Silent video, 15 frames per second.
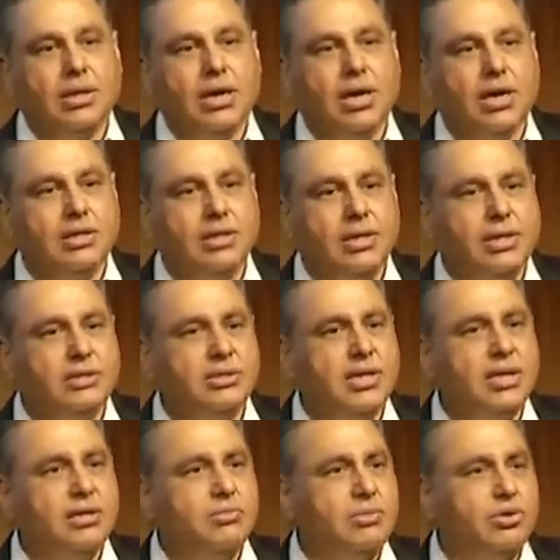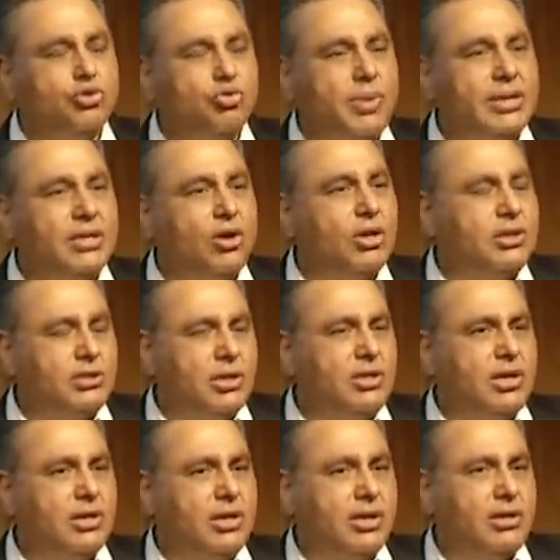There is none, to my knowledge,
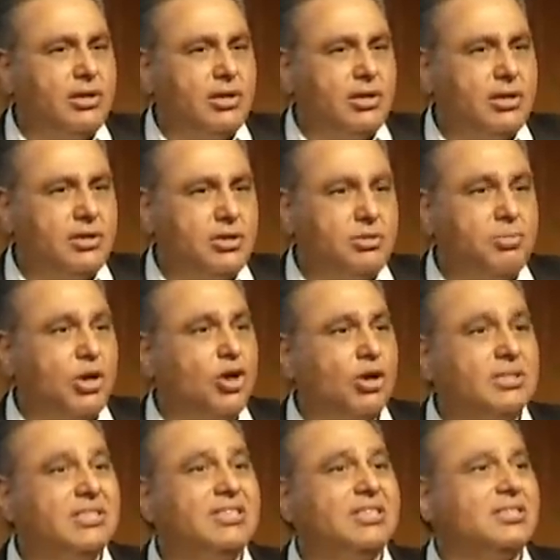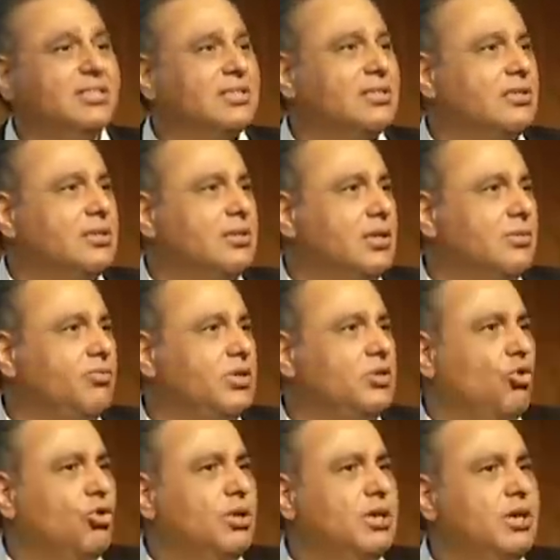because it just was
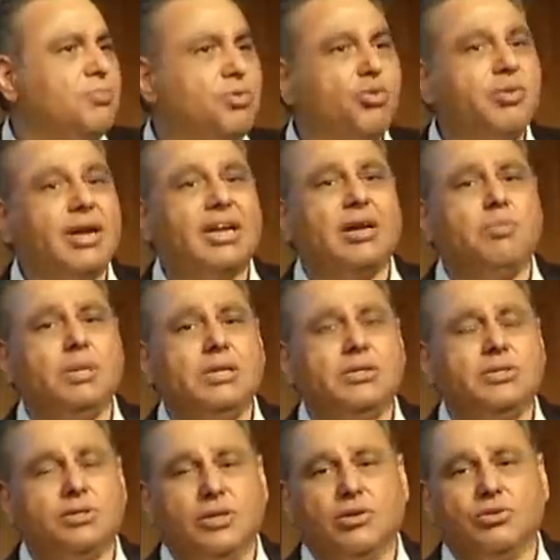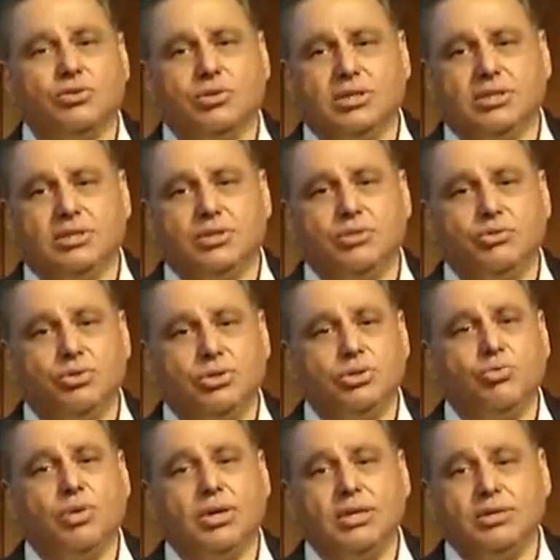only approved like a couple of years ago. So this is too
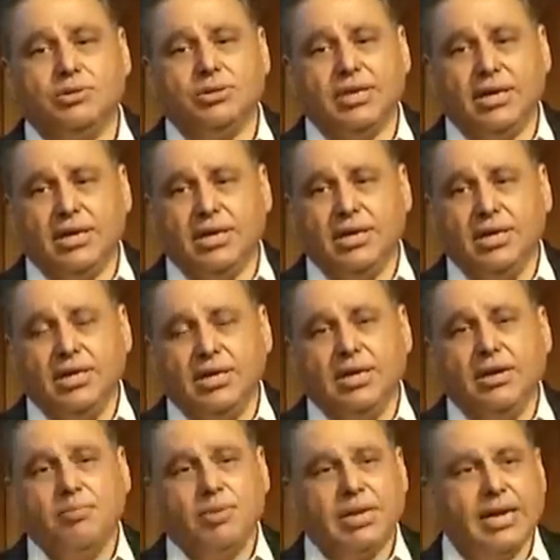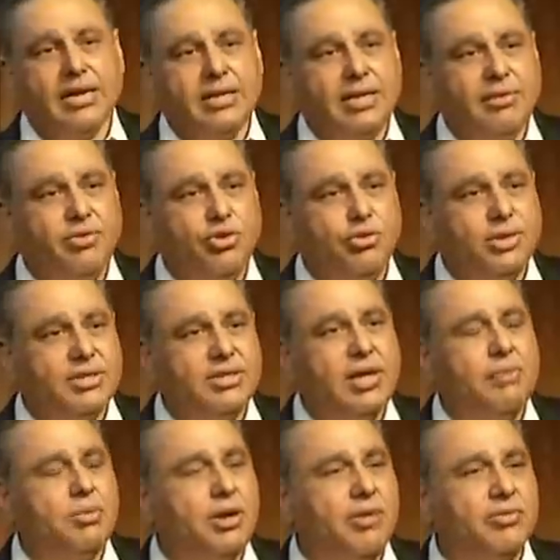early to say. But I can give you an
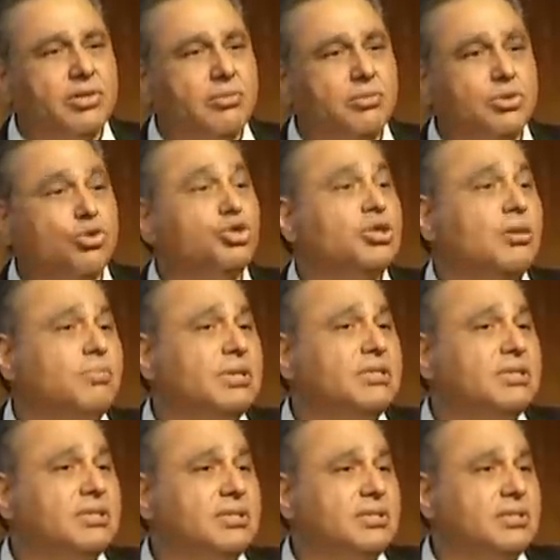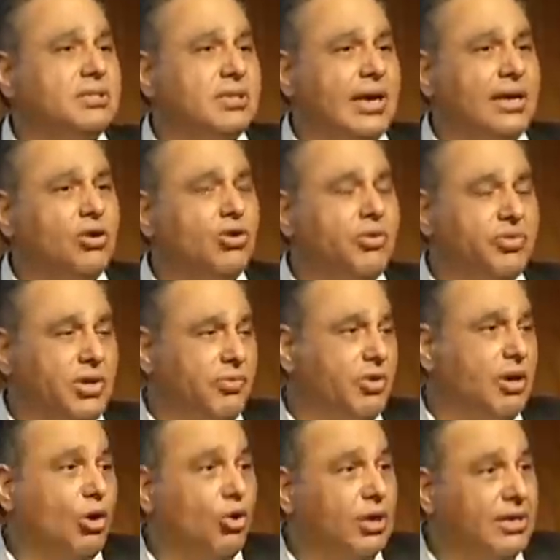example of some social businesses. I don't know if they
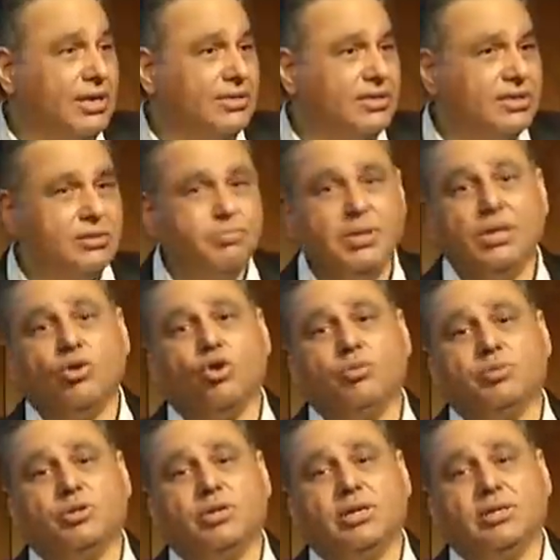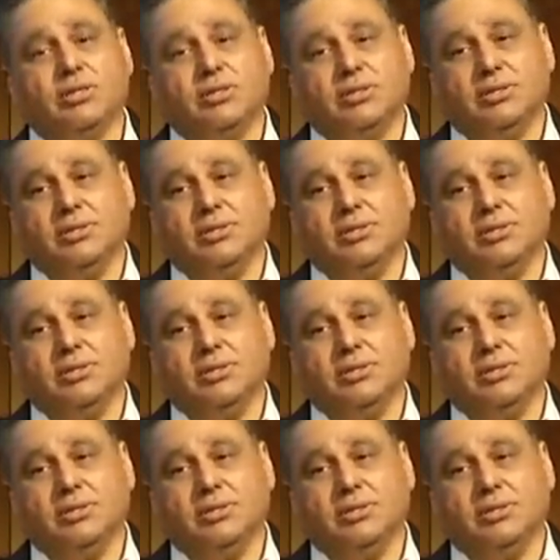were organized as B Corps or not.